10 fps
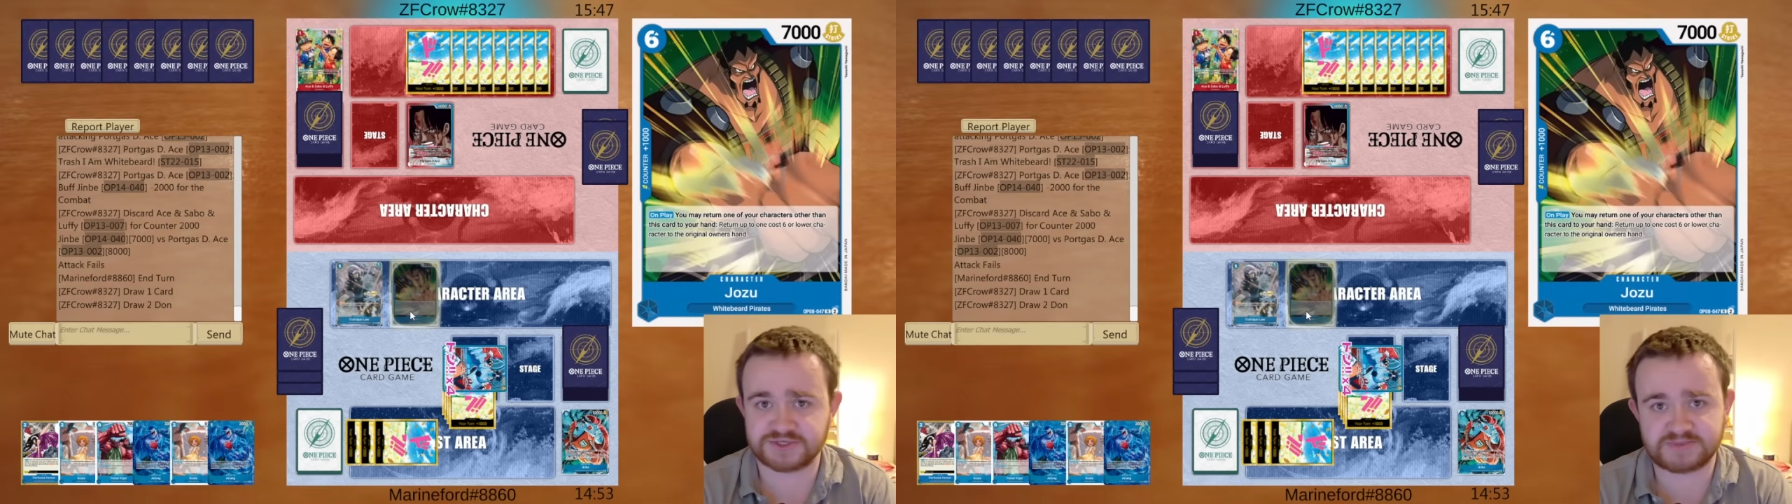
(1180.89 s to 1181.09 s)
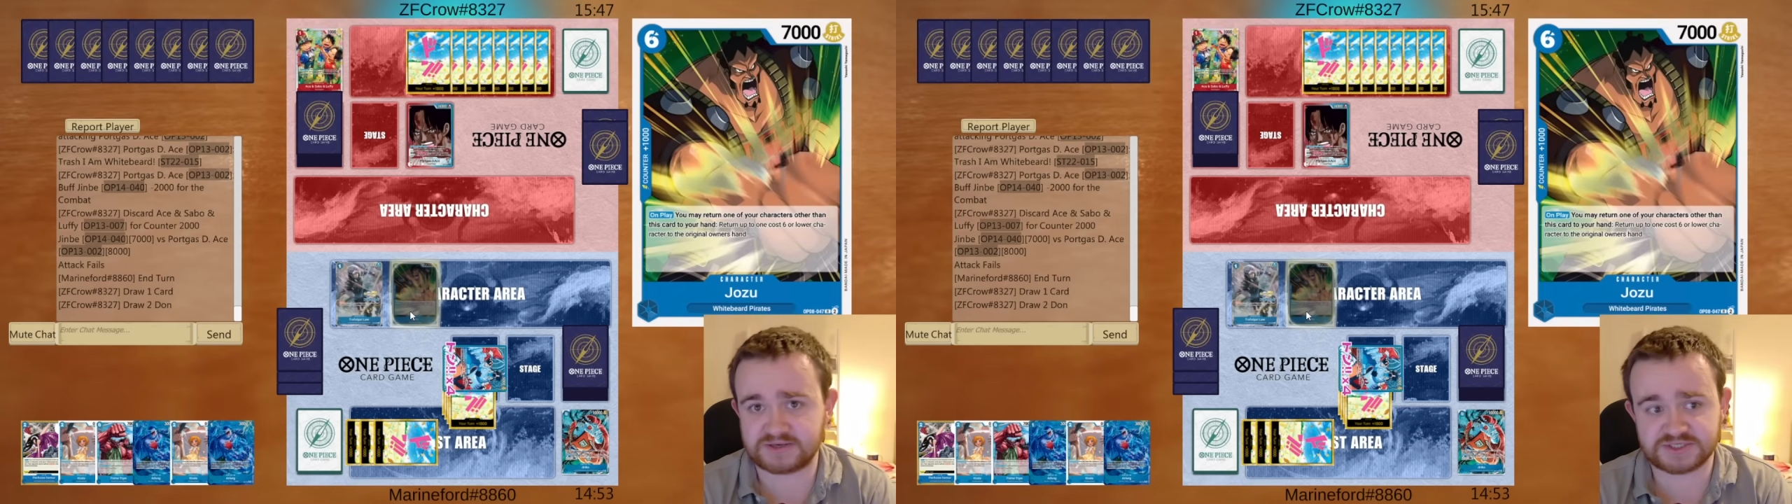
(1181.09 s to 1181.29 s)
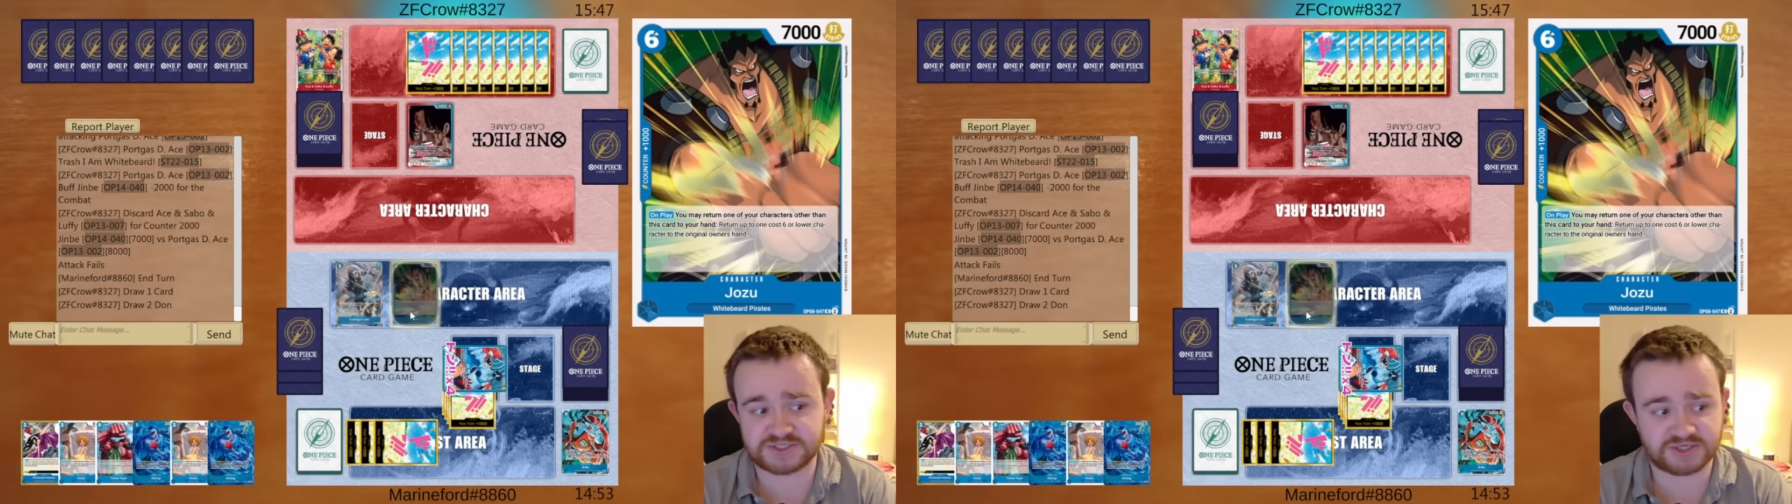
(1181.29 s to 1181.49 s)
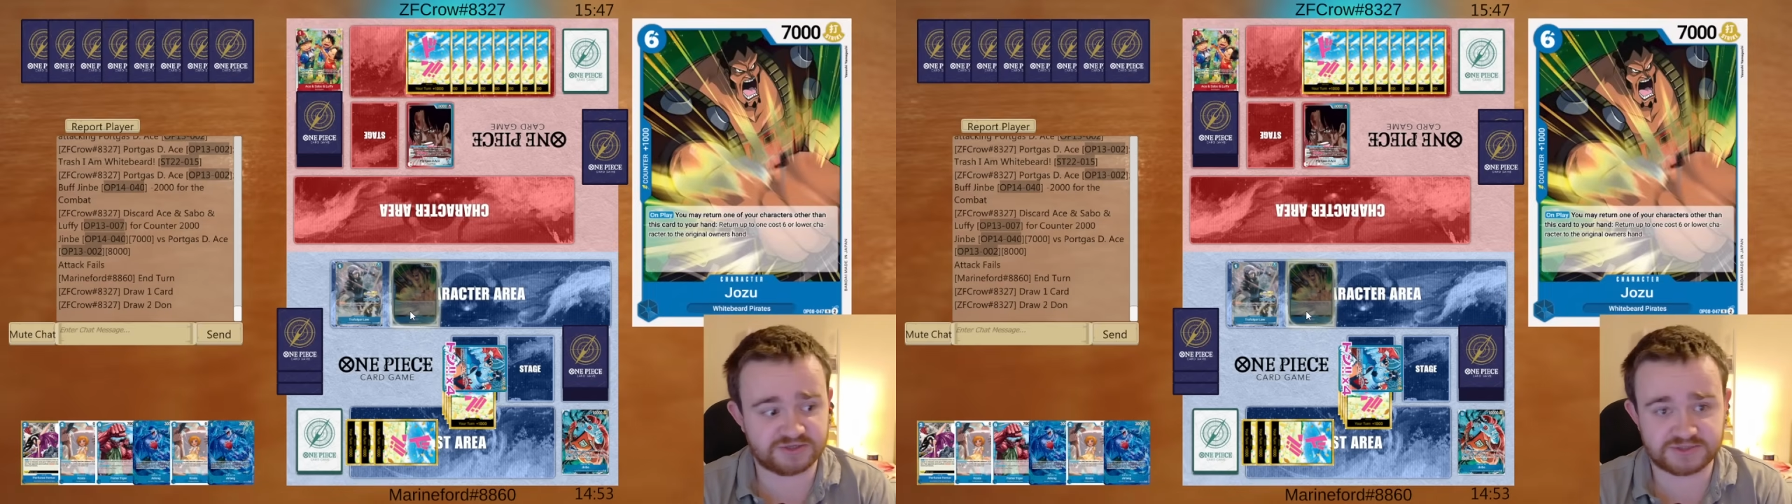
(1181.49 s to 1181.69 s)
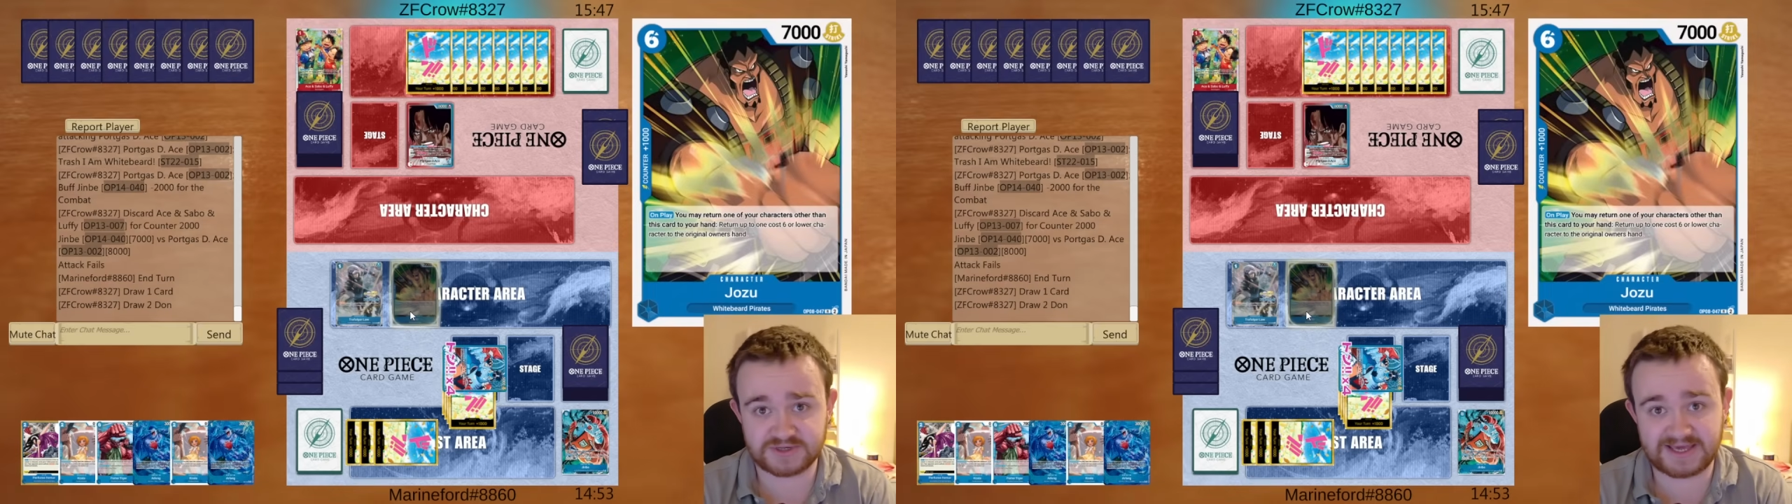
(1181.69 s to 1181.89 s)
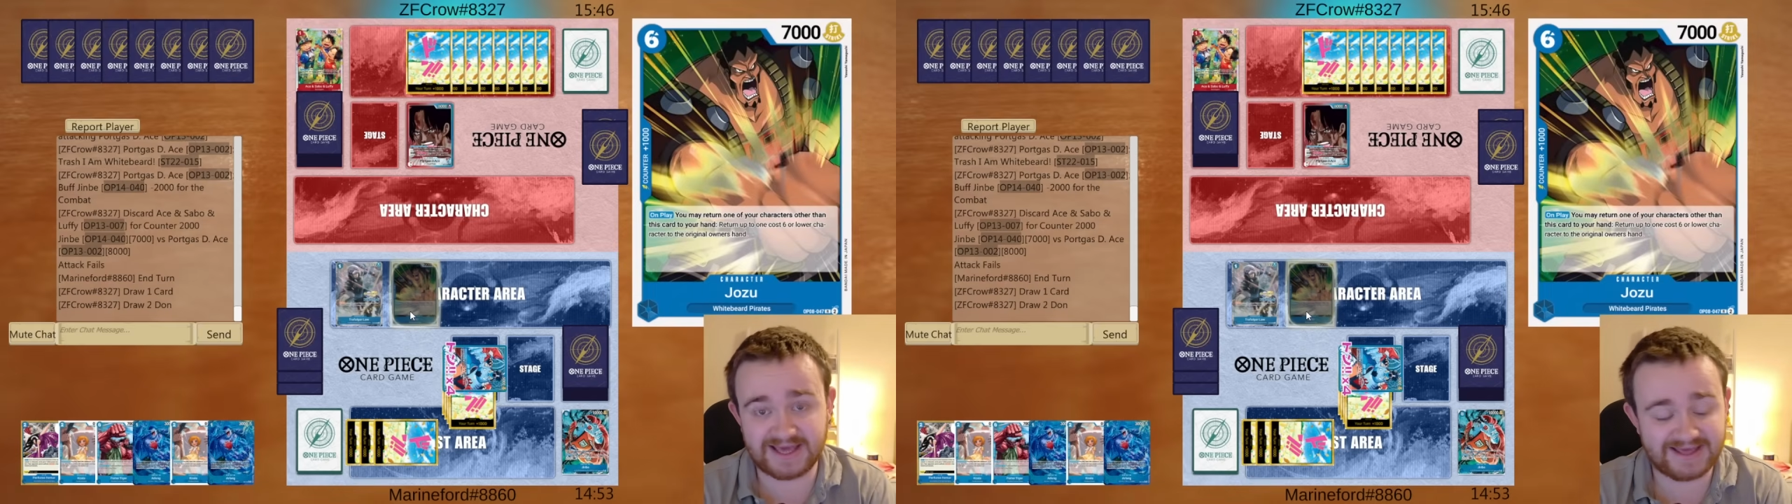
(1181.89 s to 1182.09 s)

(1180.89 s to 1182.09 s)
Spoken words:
just bounce his Jozu again.